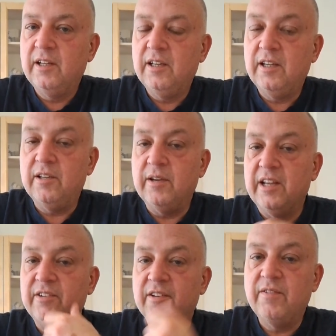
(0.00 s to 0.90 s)
you
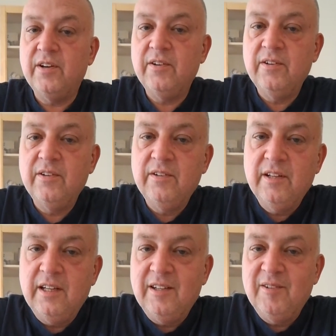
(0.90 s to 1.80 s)
answer the
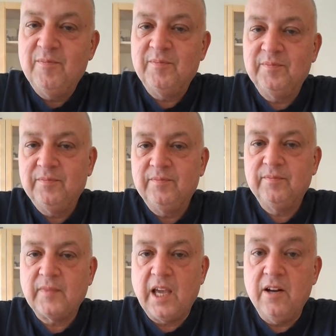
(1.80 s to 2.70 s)
phone.
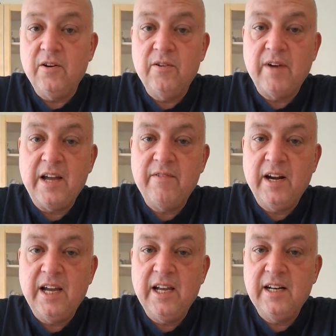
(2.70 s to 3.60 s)
Hello,
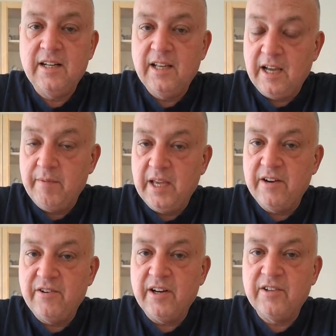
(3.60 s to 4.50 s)
Ride. How may I
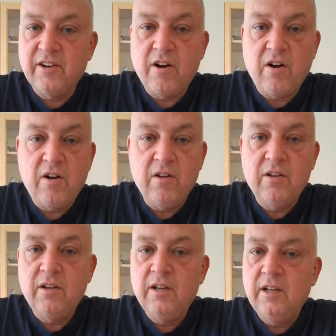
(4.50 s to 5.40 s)
direct your call?
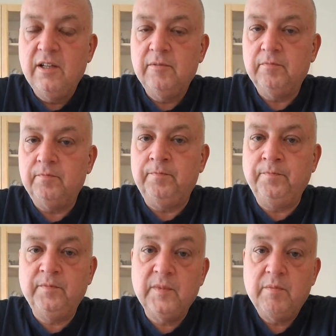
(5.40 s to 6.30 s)

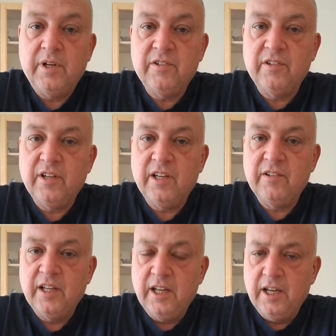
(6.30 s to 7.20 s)
The person says,
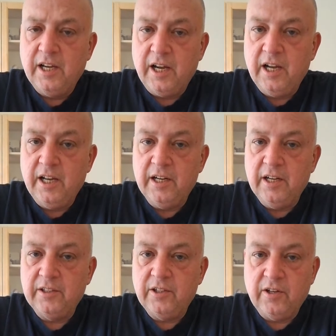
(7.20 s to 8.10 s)
"Hi, I'd
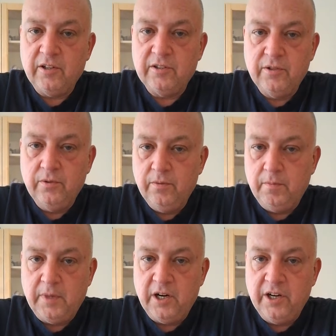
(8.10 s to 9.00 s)
like to talk to
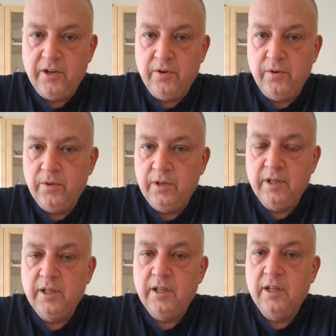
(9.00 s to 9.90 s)
Mario."
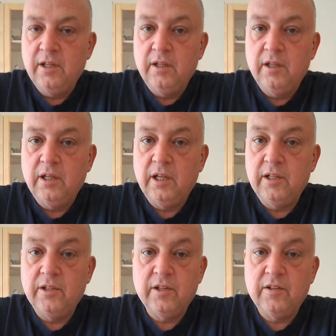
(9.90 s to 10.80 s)
And
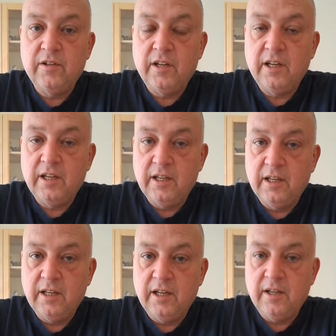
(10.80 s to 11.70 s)
you could say,
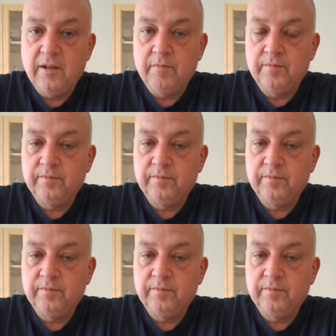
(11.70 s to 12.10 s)
"One